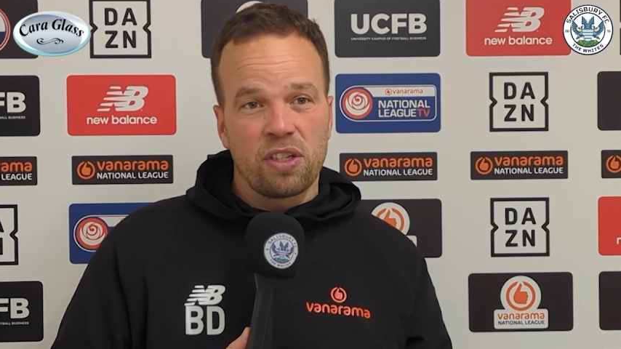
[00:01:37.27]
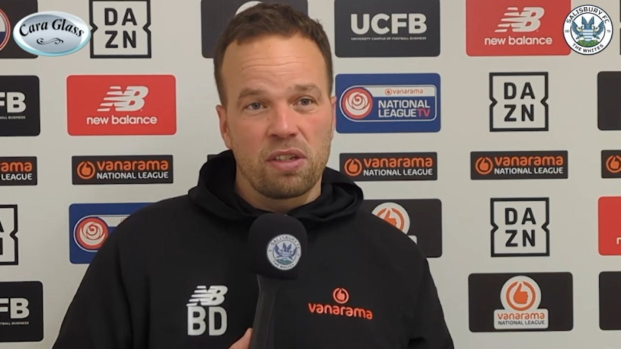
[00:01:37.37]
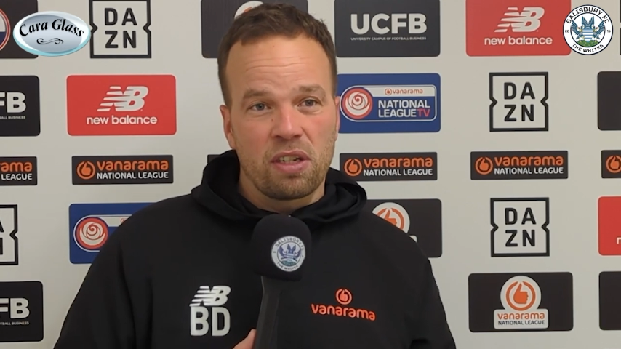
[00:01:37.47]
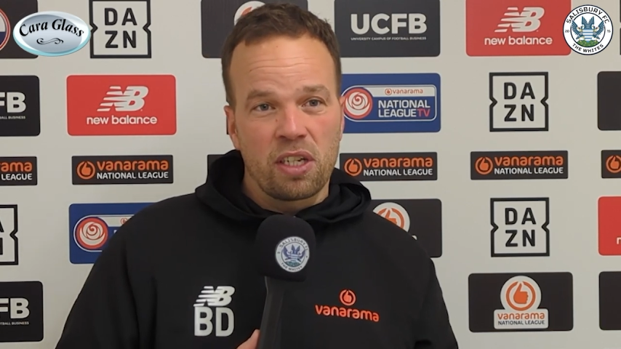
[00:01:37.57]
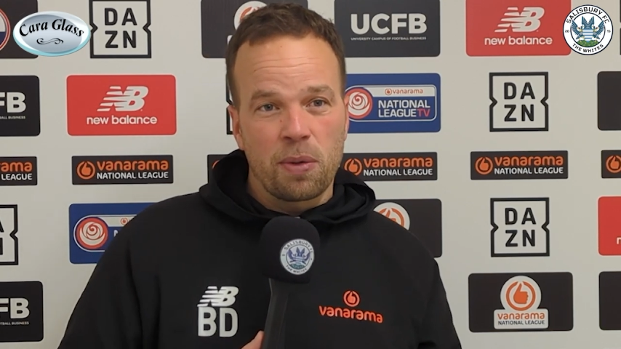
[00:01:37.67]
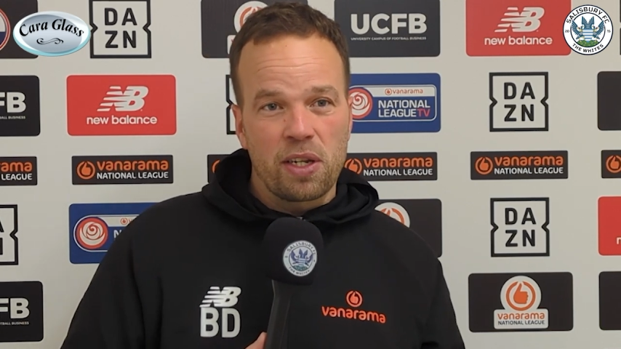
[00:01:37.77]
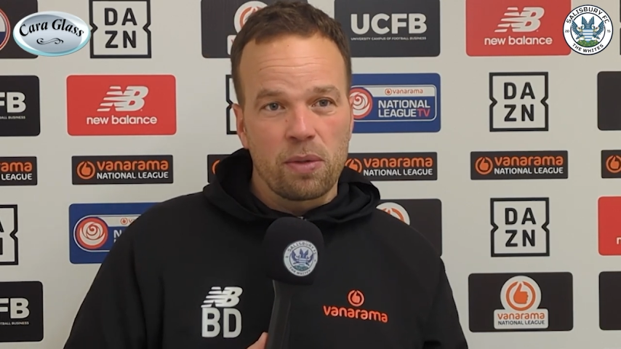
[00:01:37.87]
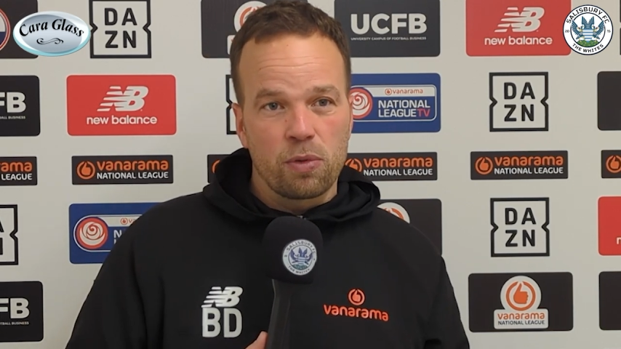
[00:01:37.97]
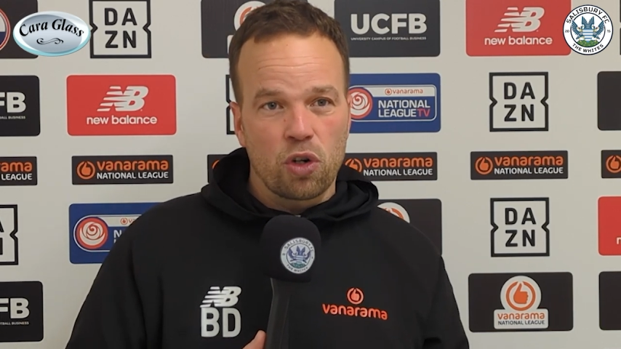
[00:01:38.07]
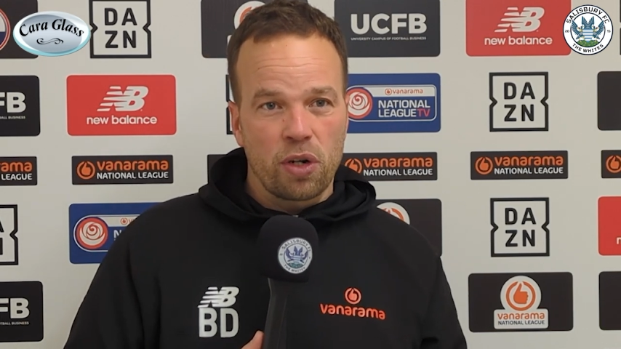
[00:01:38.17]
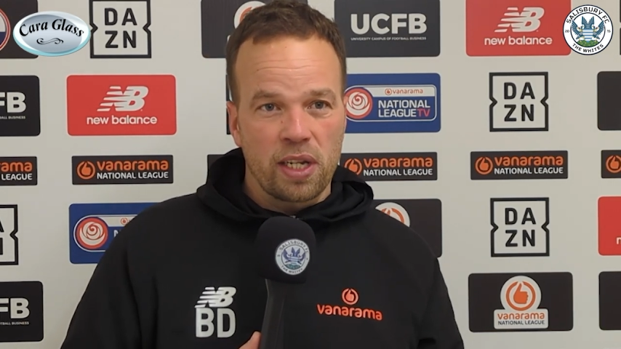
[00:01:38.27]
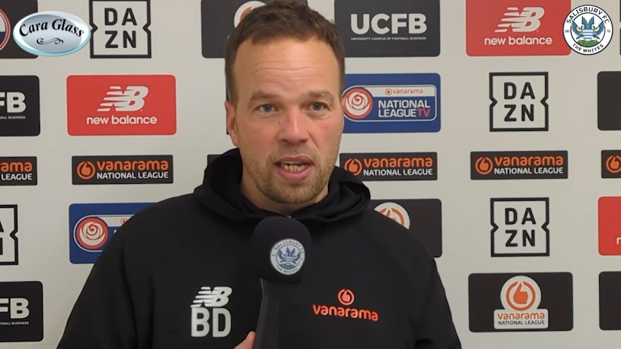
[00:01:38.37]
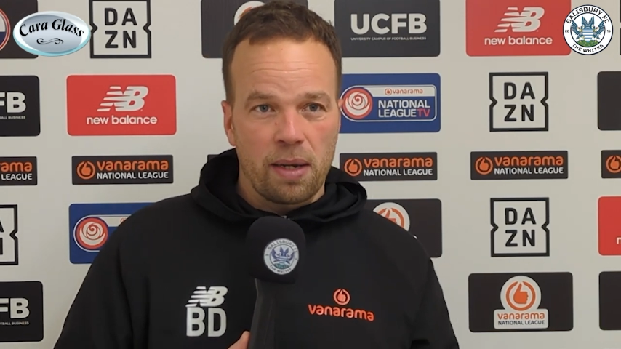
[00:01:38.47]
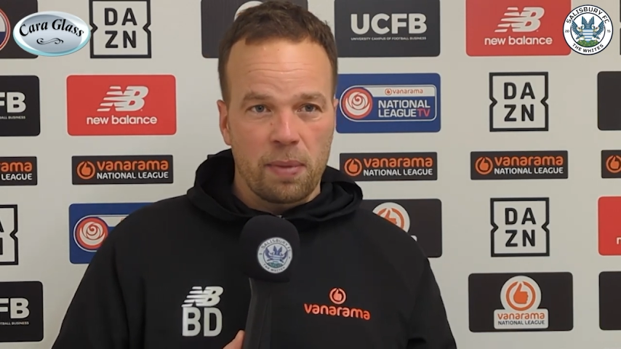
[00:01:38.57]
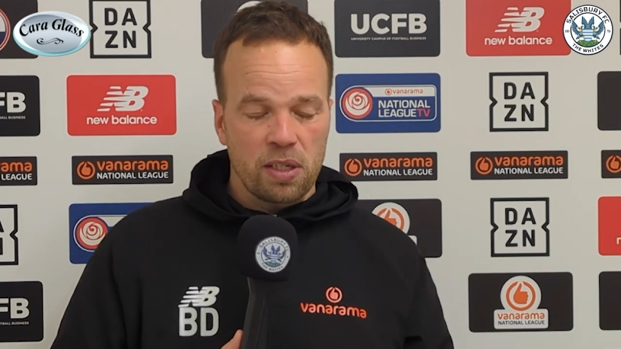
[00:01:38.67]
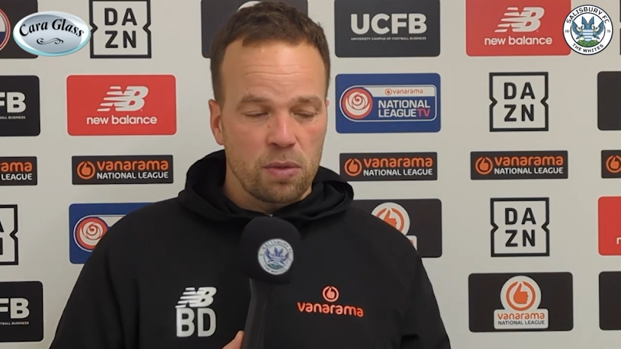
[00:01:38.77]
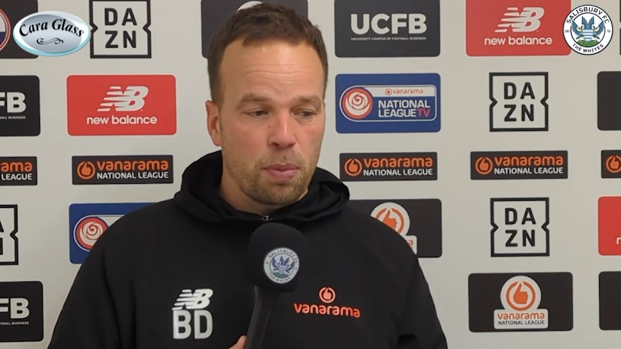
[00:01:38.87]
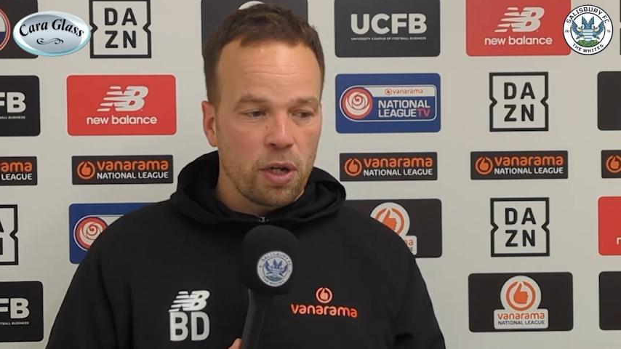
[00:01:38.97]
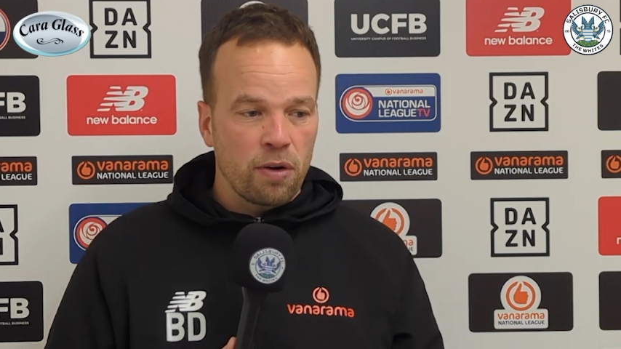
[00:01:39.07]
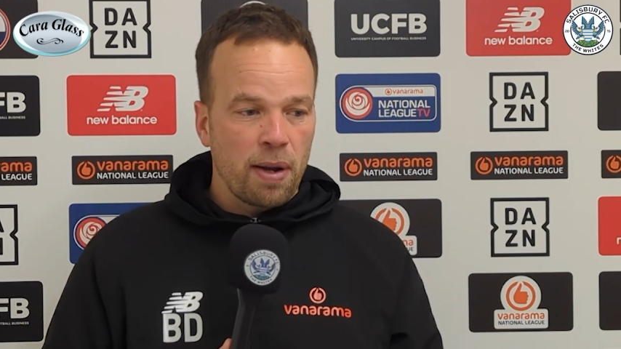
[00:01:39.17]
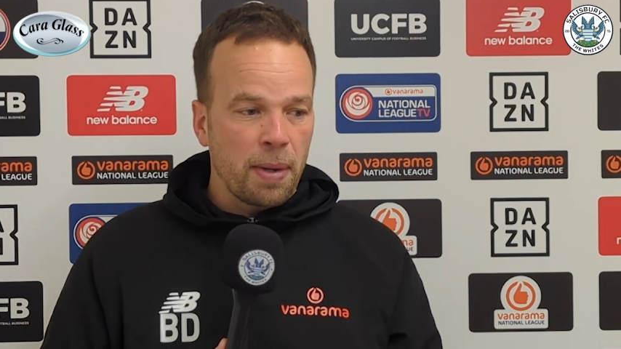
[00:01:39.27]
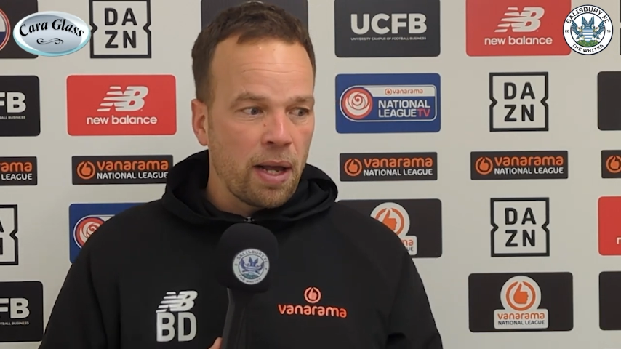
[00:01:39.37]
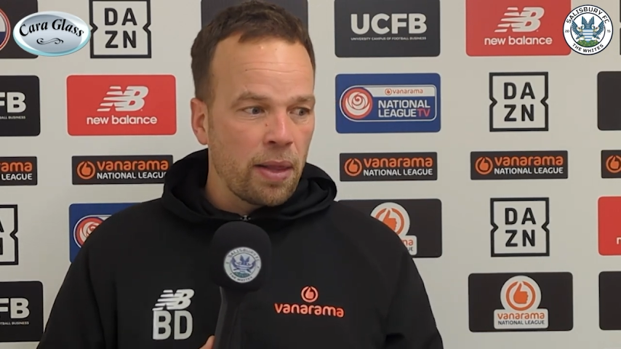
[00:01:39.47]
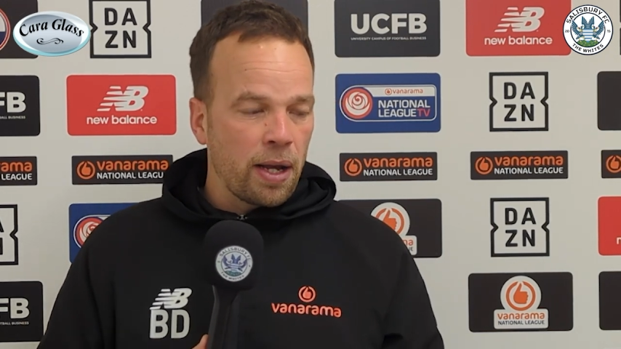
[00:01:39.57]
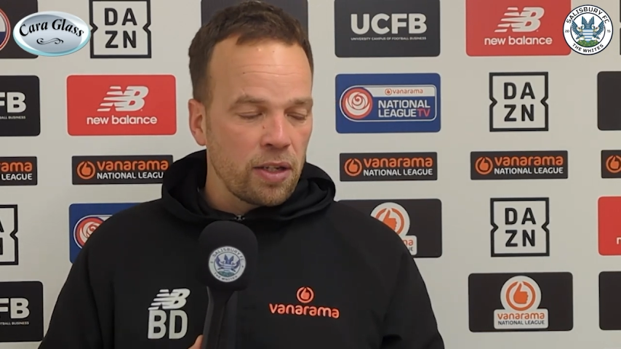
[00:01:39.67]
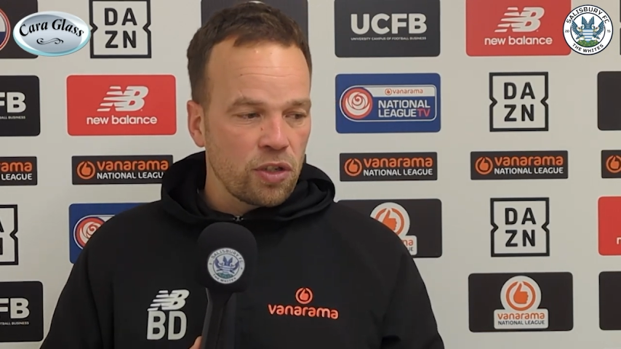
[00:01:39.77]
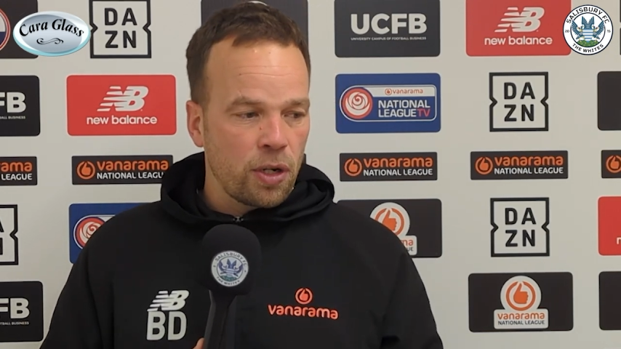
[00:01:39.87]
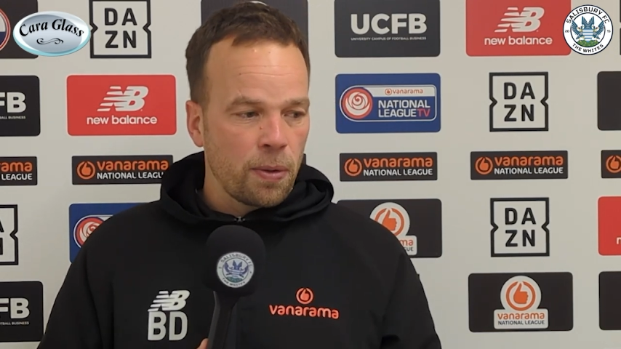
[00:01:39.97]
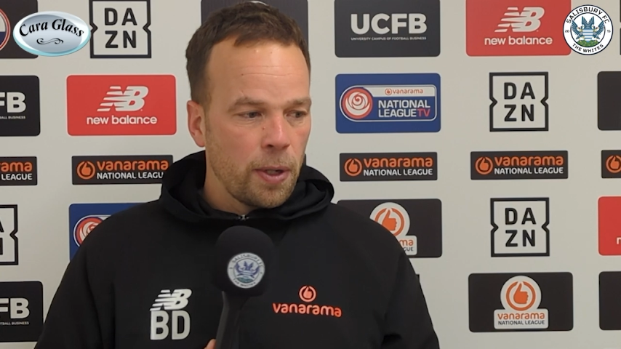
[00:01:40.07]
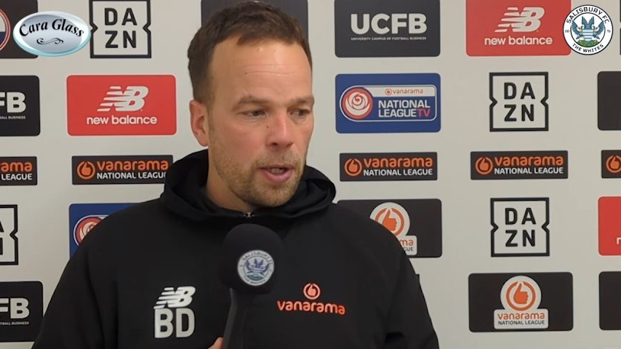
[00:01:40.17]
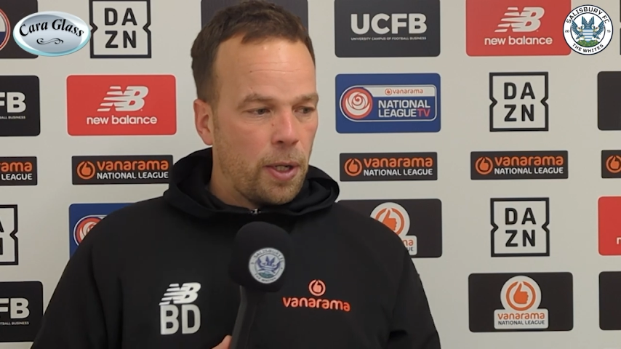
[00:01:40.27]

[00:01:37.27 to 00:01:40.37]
and you end up drawing the game. That's pulling a rabbit out of the hat. So